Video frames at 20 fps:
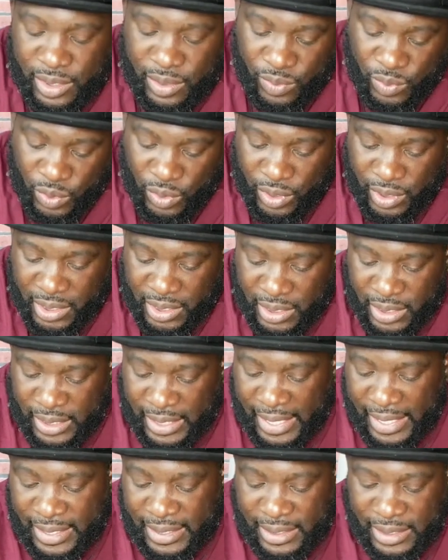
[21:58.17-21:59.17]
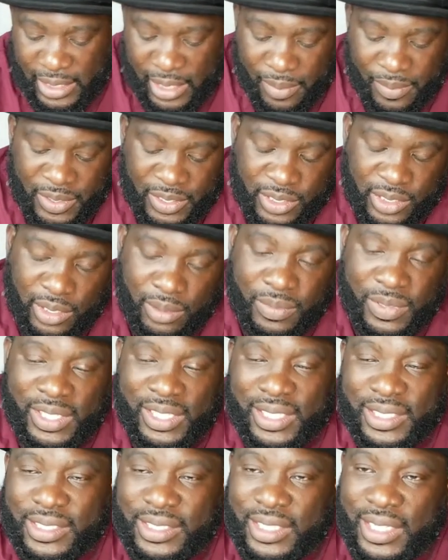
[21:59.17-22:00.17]
that is coming to me
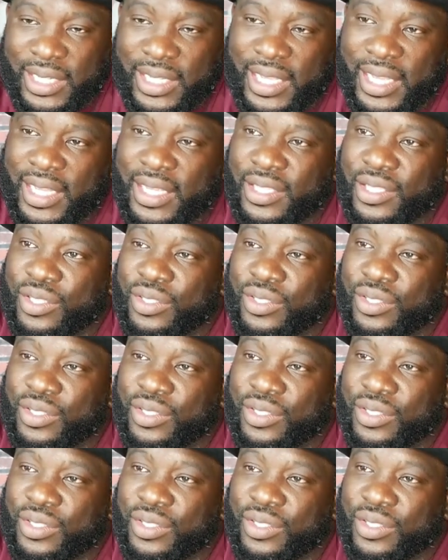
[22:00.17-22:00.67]
is say that